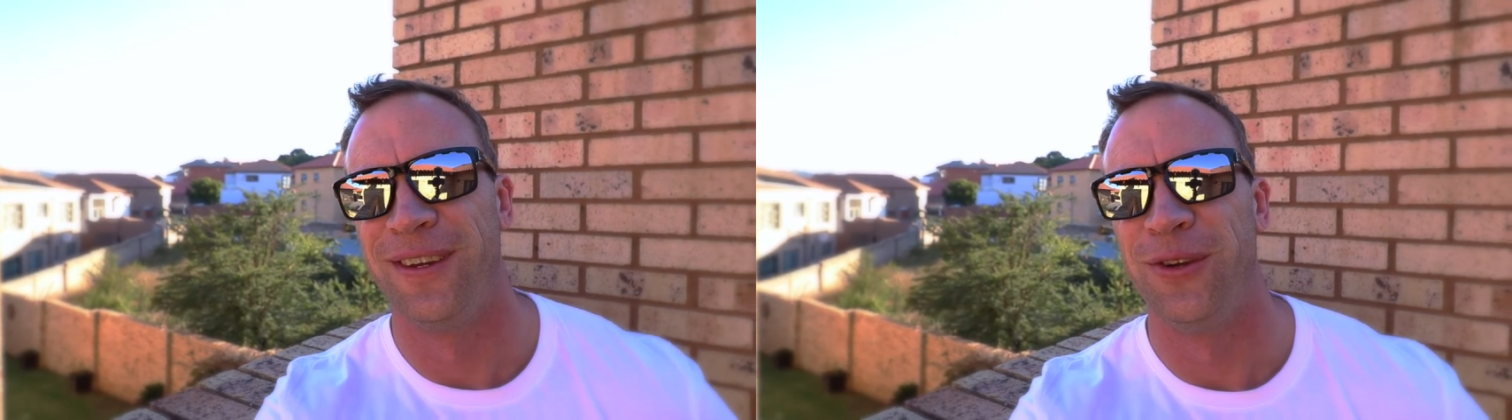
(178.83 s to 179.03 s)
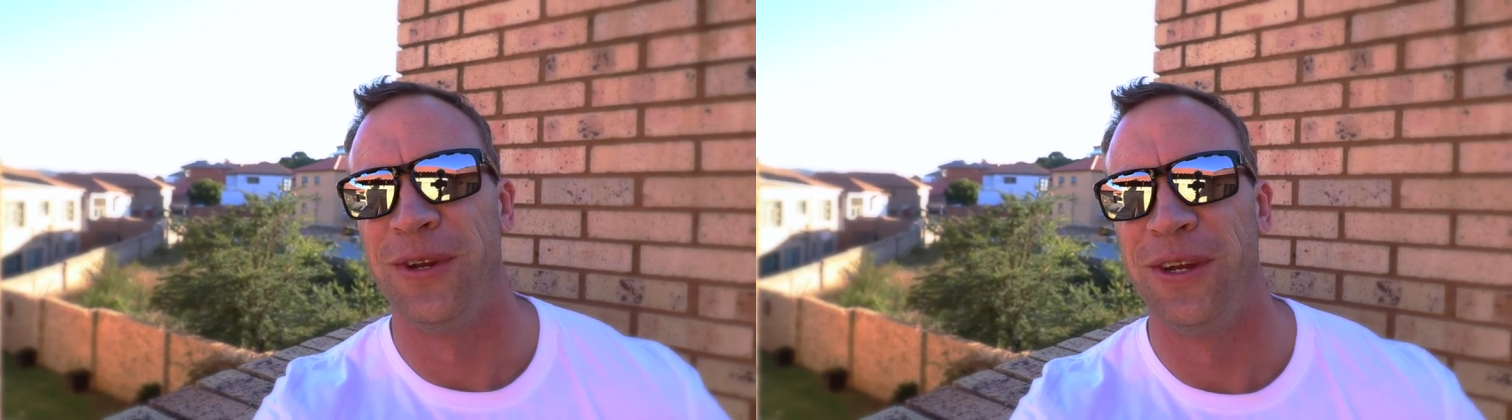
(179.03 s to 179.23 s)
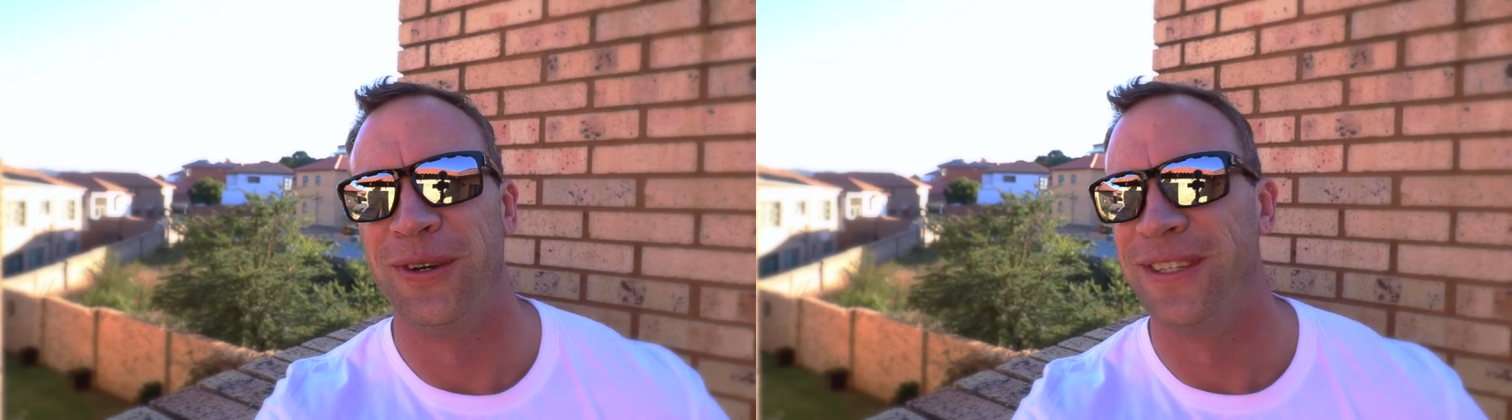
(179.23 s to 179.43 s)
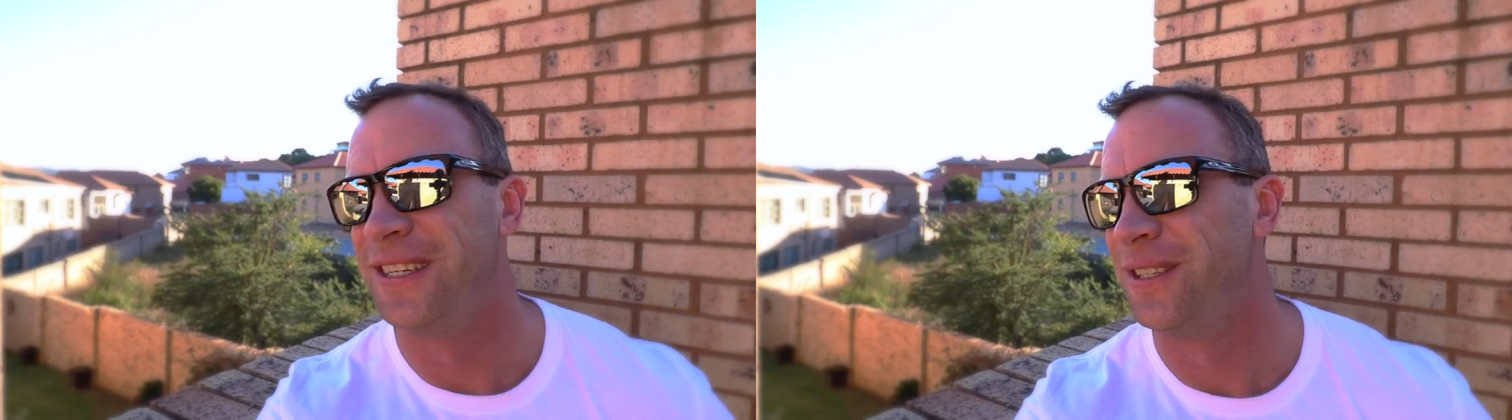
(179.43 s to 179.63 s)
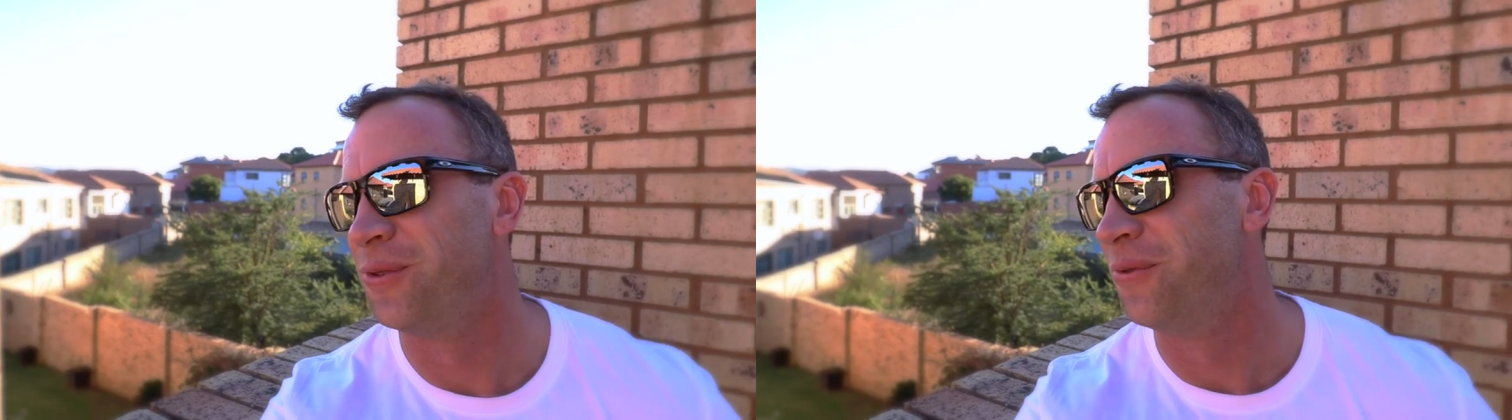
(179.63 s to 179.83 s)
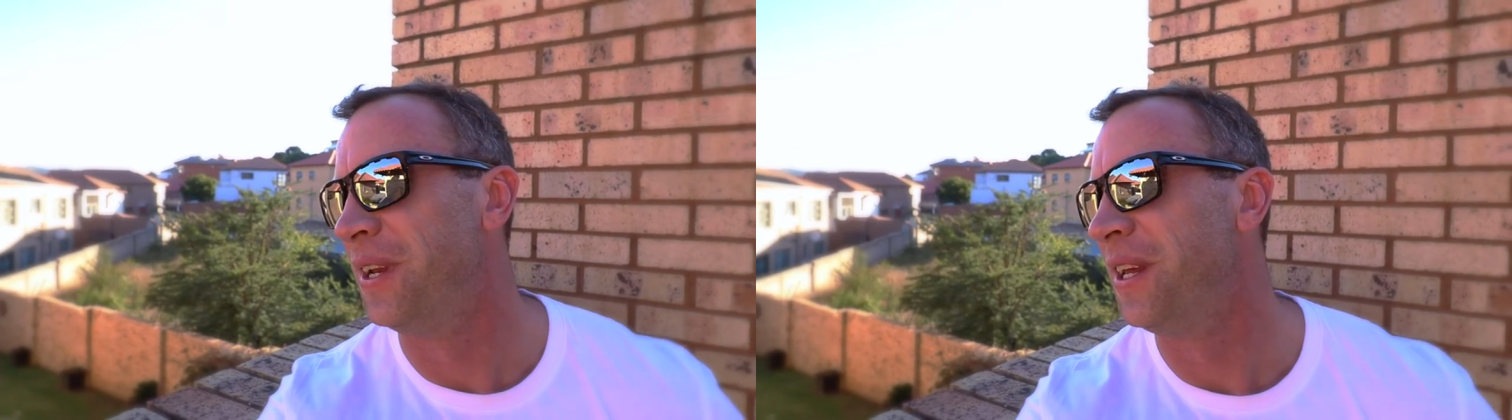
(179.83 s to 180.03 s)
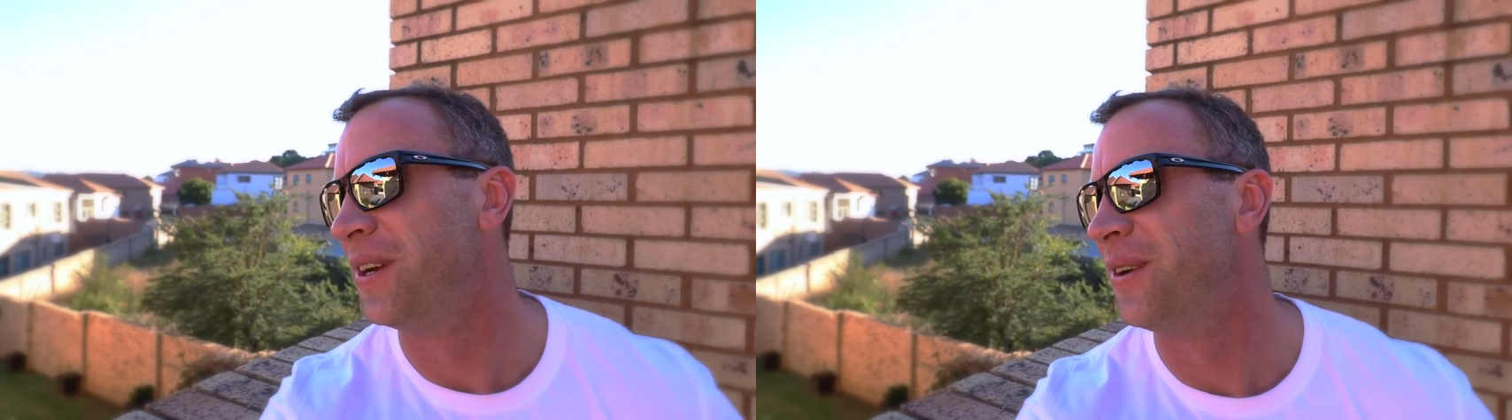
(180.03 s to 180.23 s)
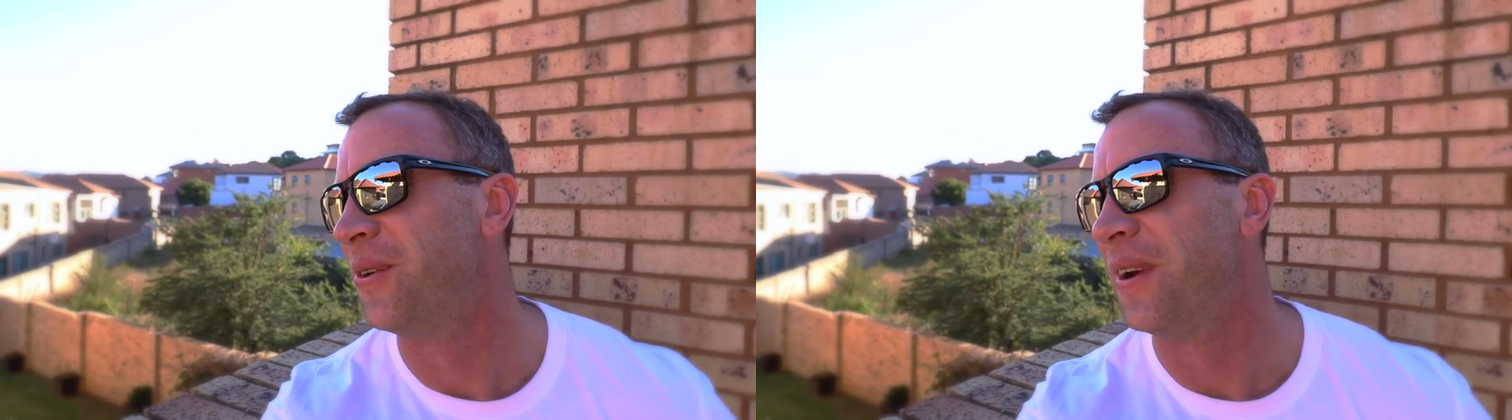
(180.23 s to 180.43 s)
do any content or
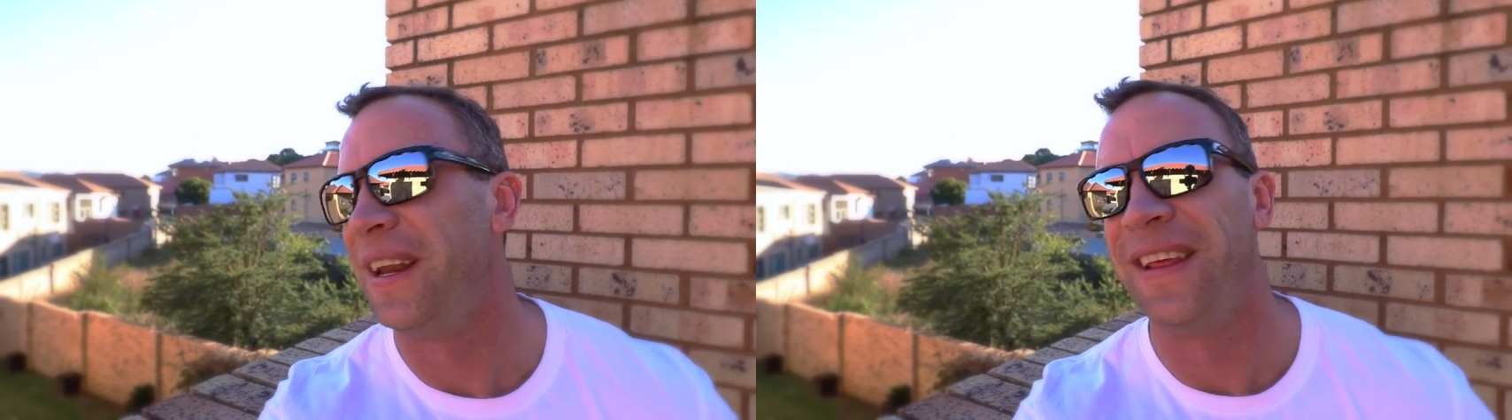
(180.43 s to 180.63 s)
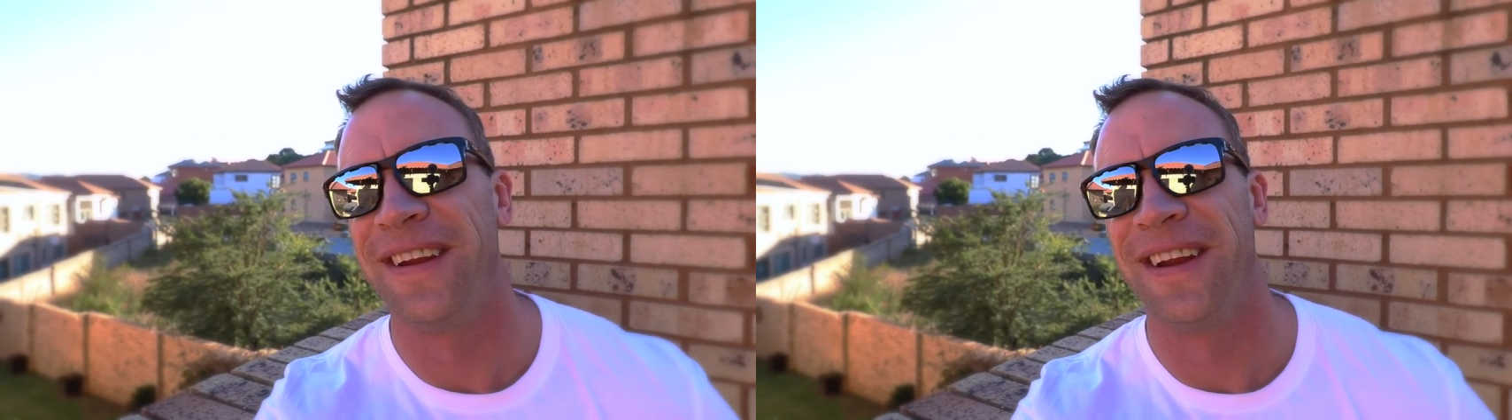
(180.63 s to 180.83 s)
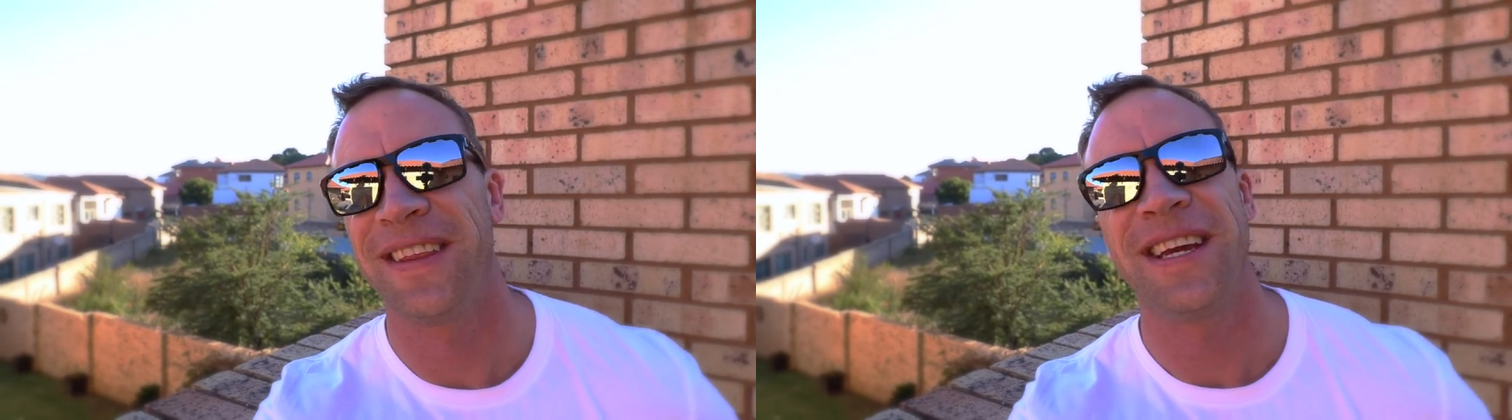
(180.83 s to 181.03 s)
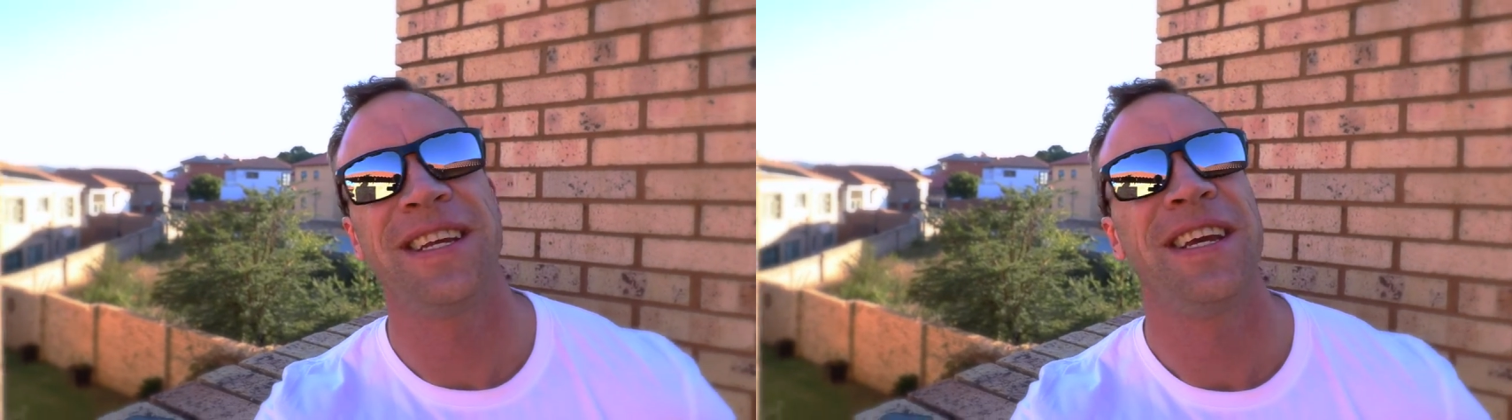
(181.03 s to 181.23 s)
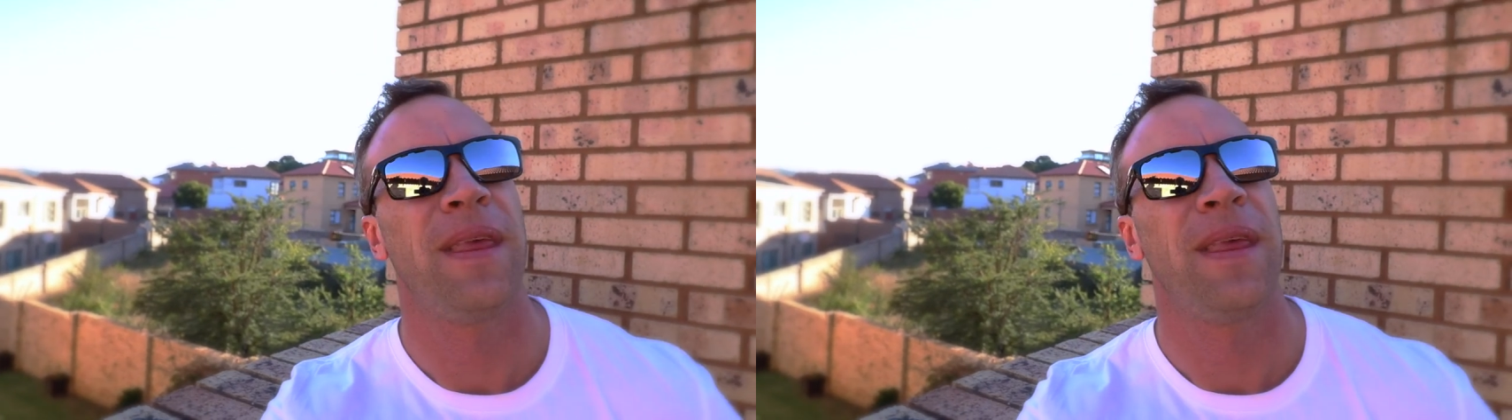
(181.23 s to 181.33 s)
video or anything like that.